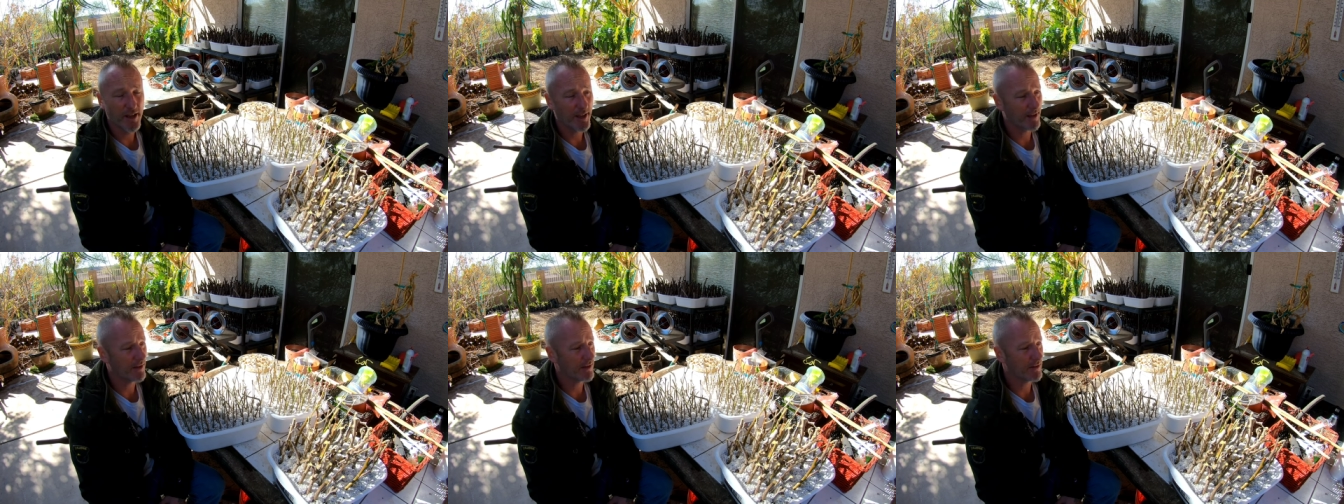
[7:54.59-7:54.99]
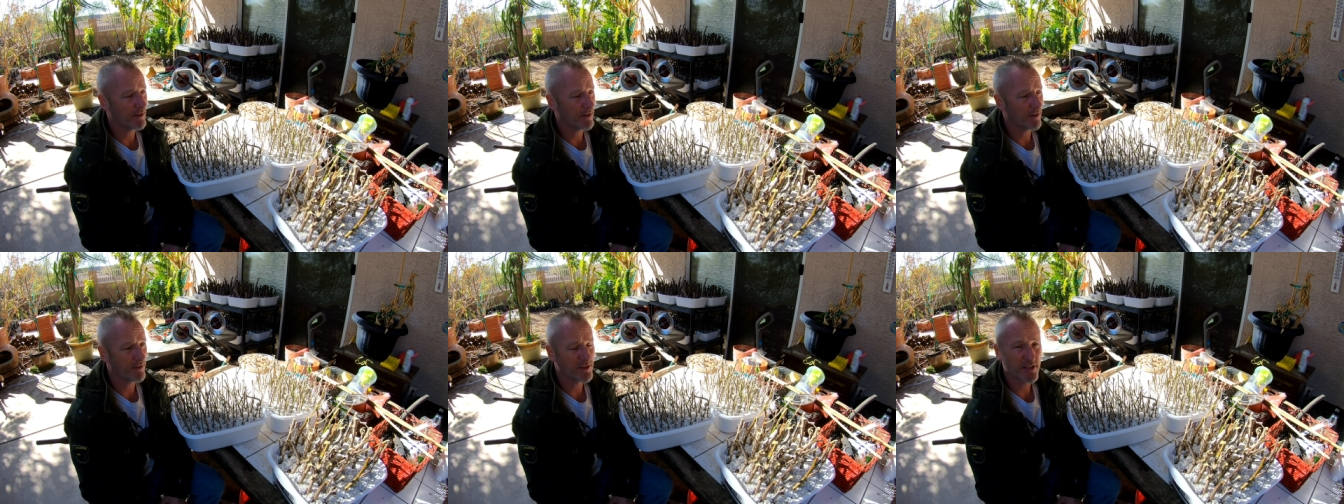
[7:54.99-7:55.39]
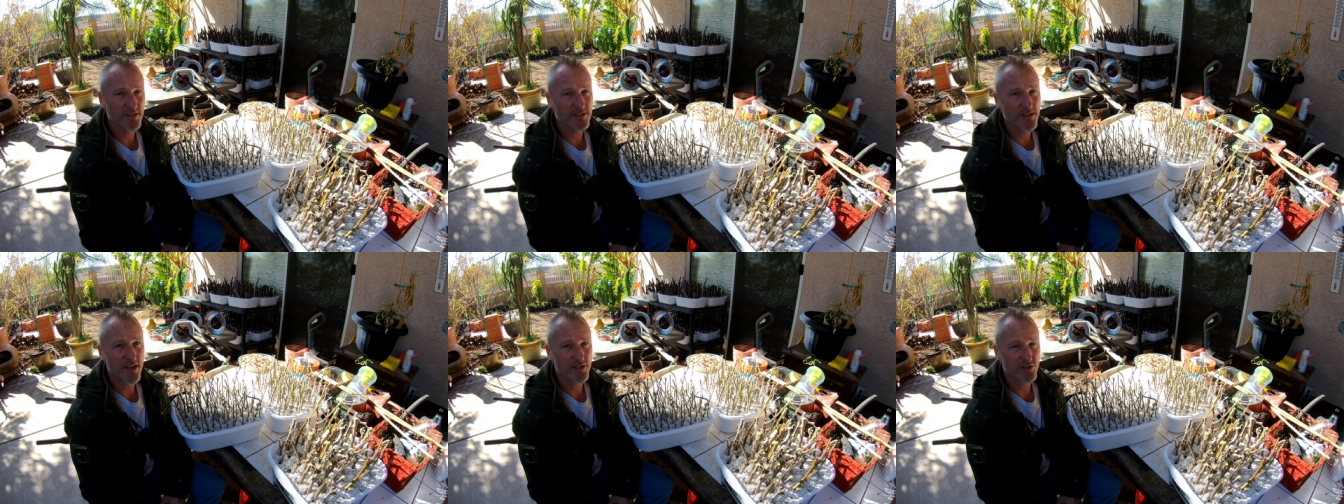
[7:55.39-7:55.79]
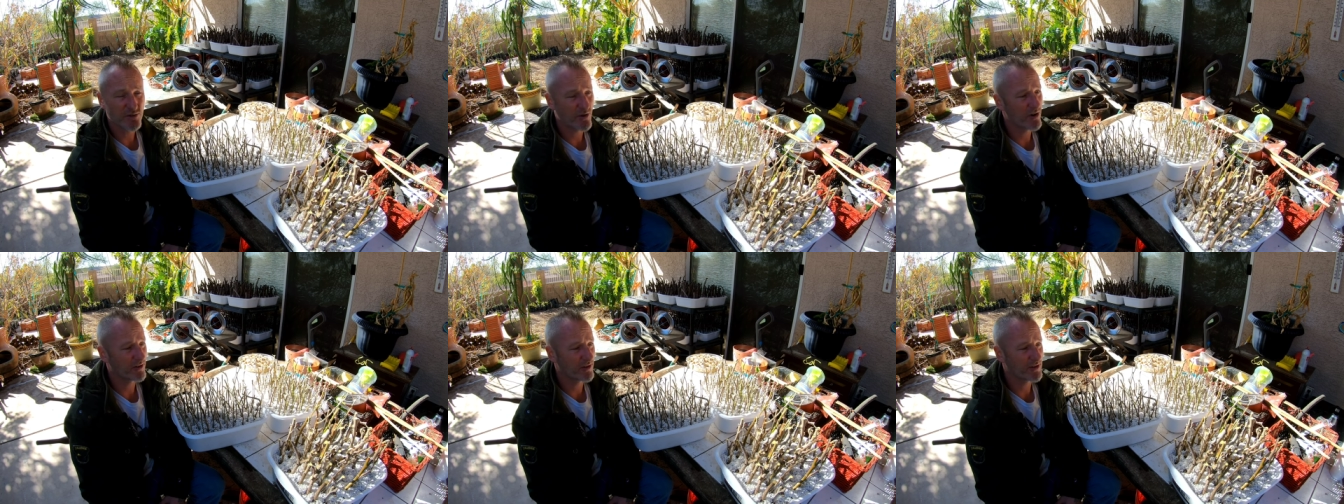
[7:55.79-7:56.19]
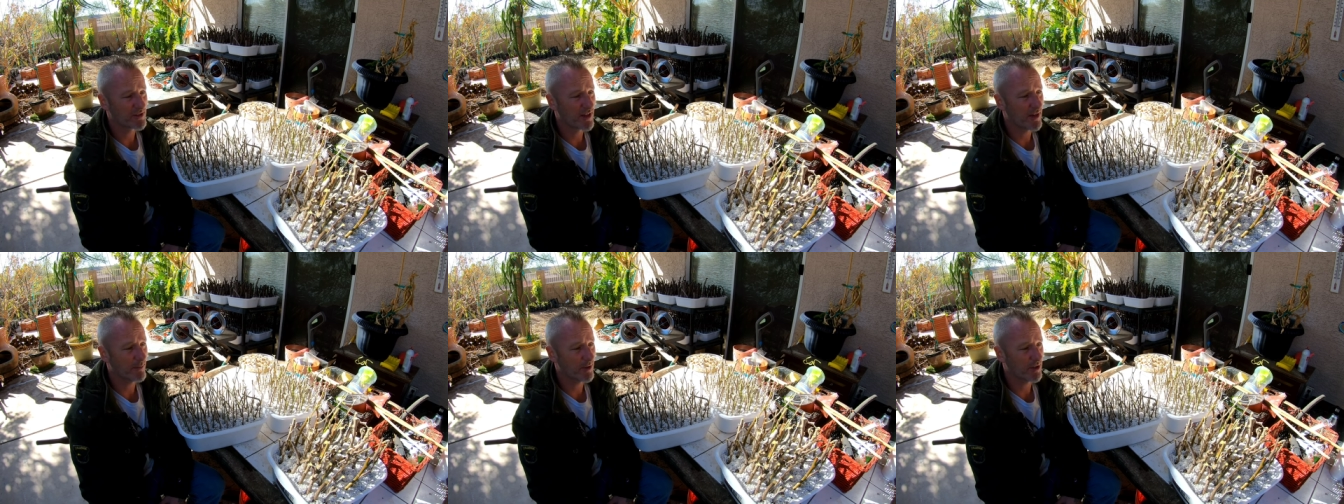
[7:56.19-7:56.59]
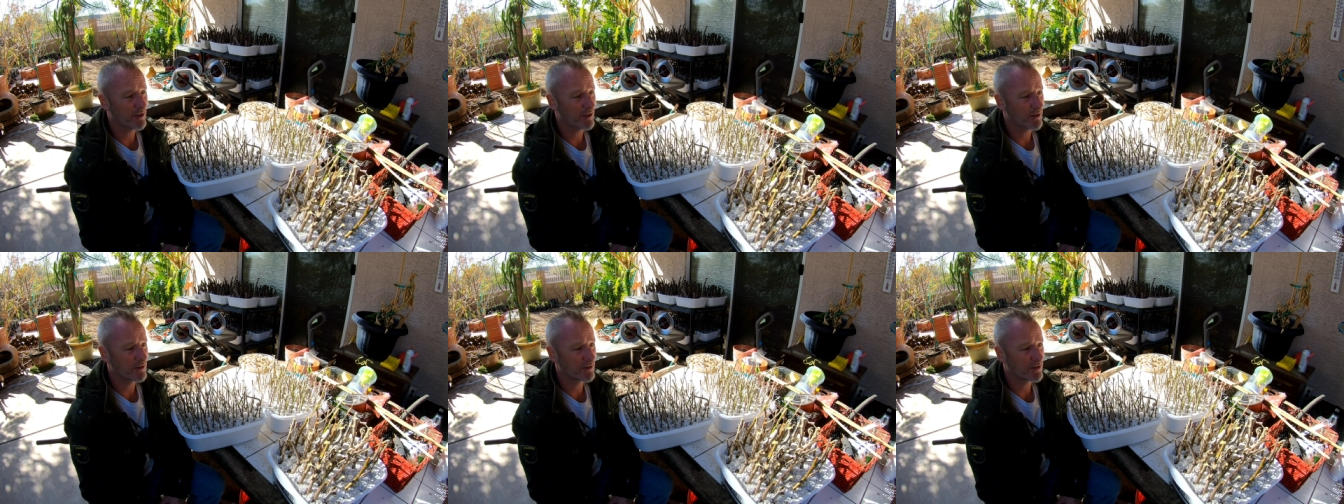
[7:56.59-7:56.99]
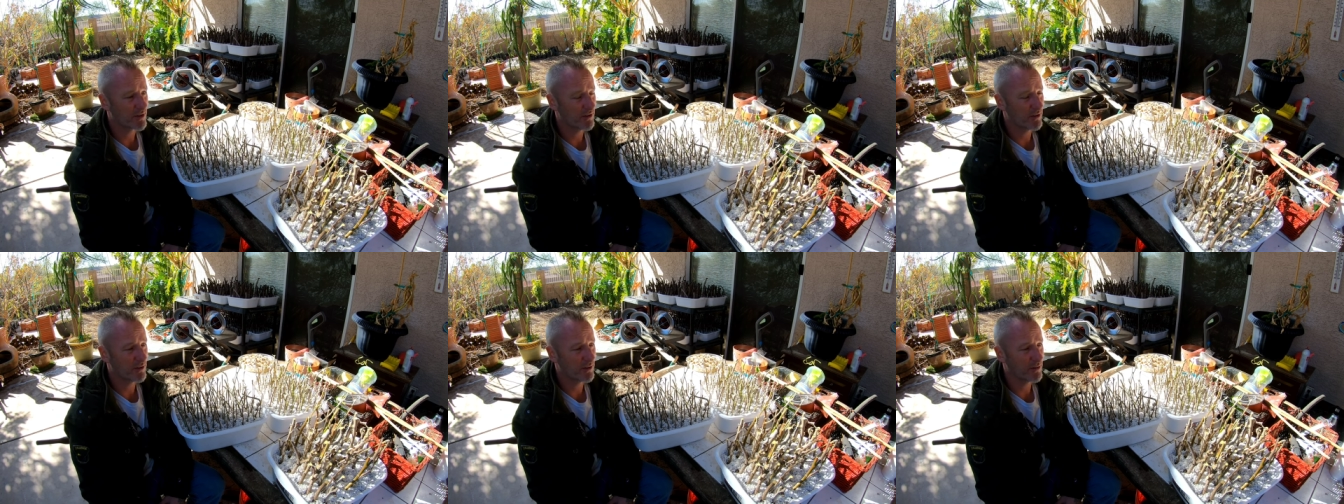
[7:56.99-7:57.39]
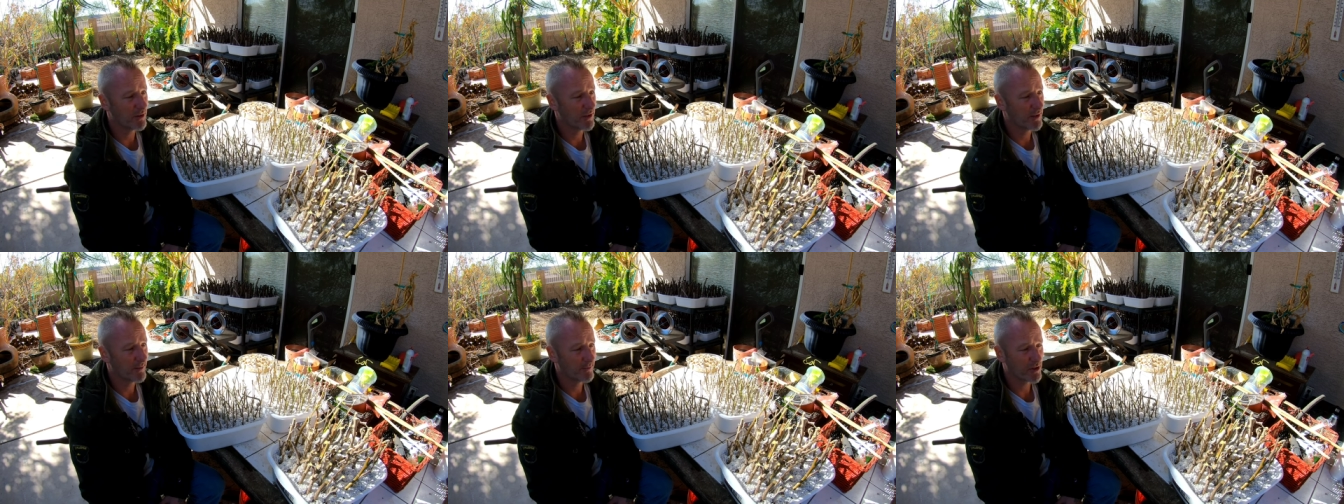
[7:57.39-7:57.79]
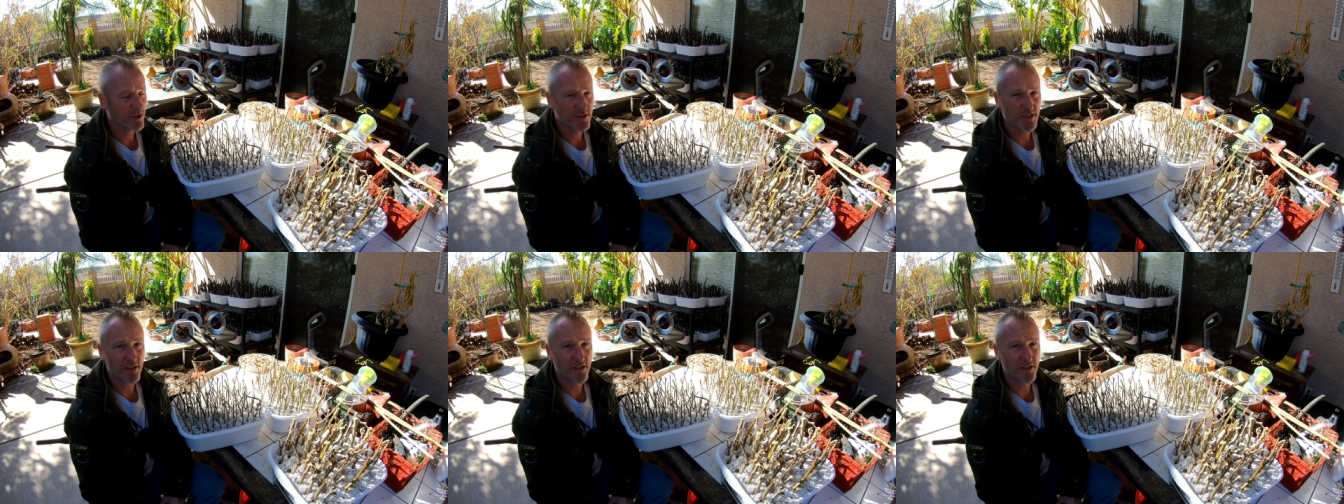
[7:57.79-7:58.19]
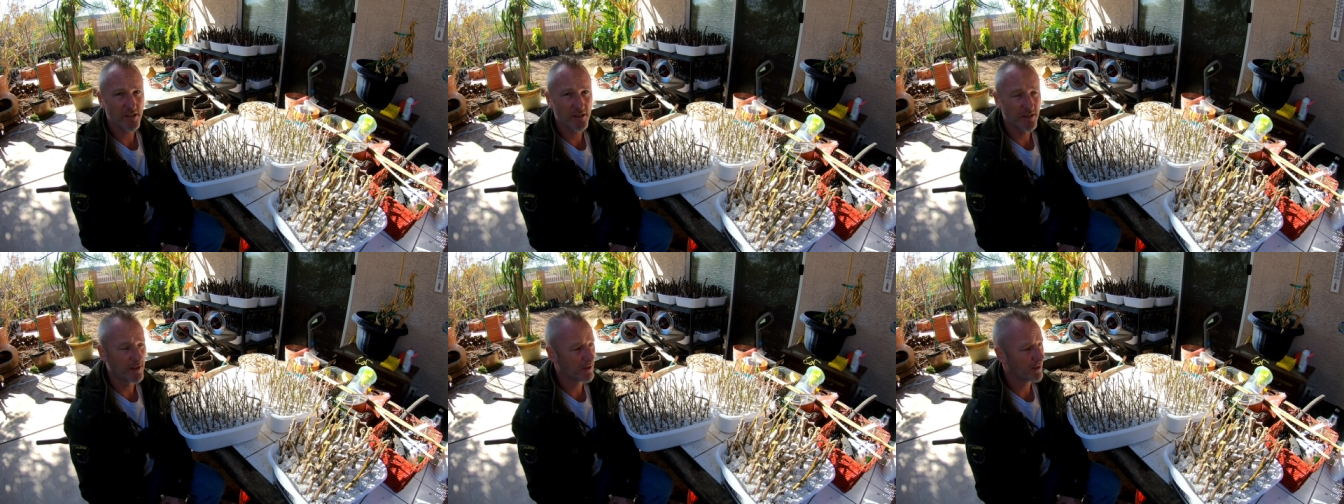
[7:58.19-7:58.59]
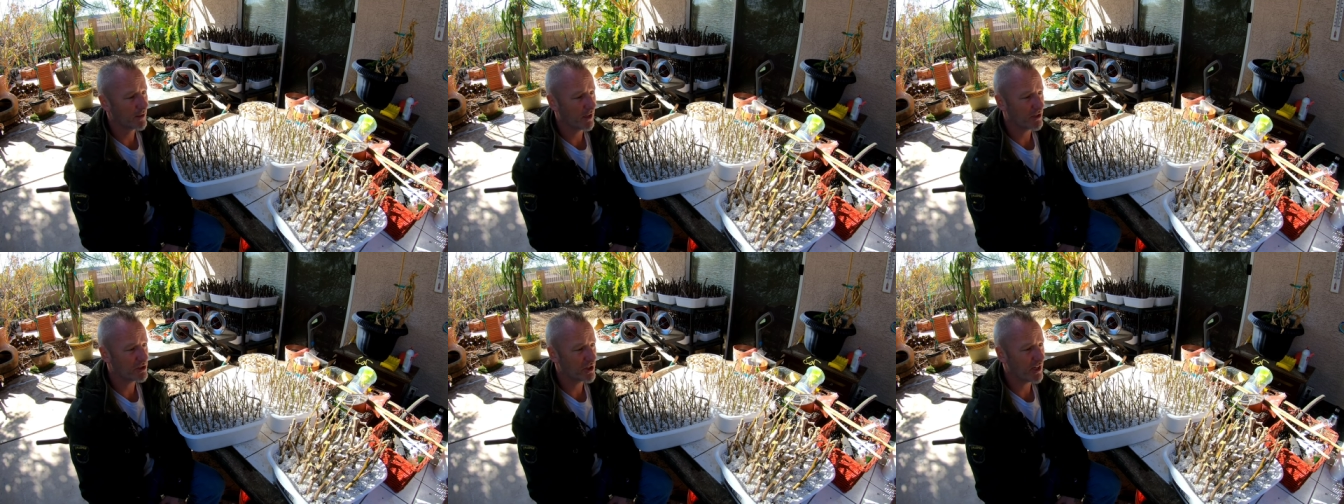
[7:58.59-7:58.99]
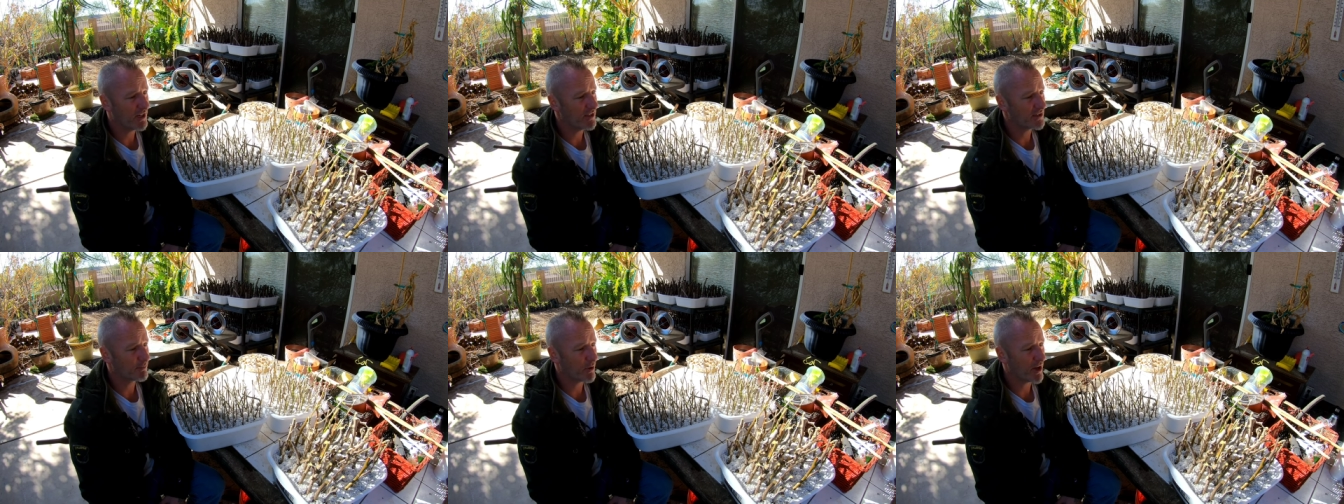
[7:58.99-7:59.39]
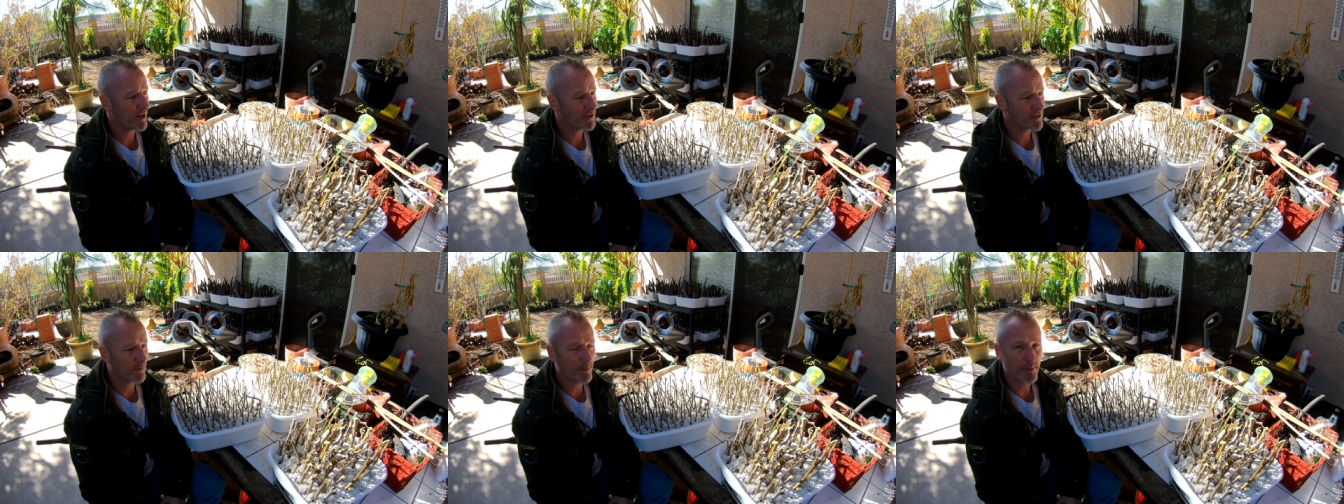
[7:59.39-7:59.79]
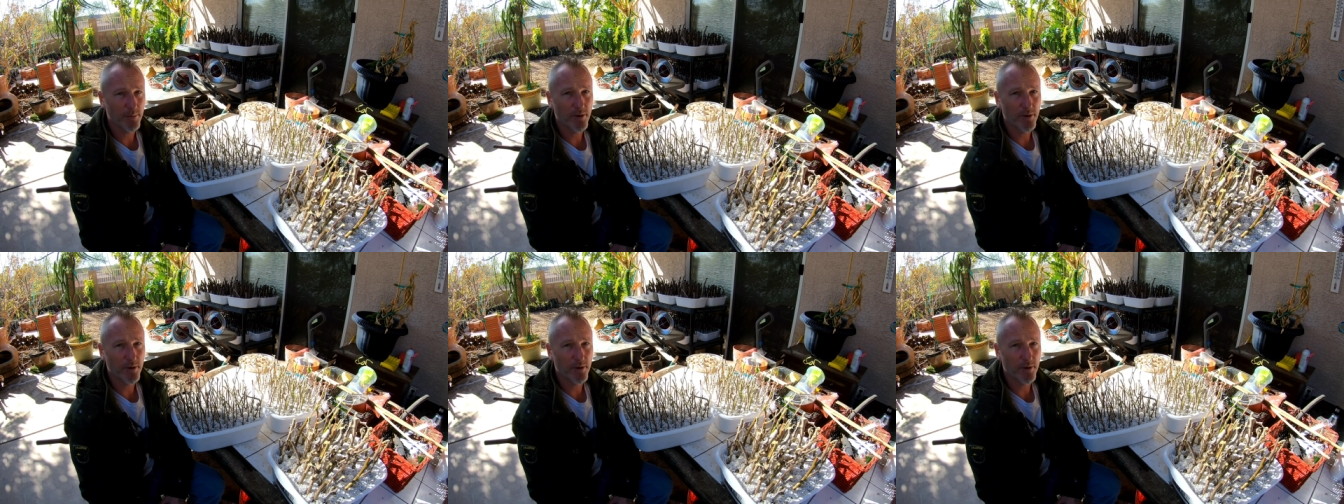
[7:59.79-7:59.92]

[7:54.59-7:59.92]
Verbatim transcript: And uh, the sun's not strong this time of year. So just a, a shady spot's going to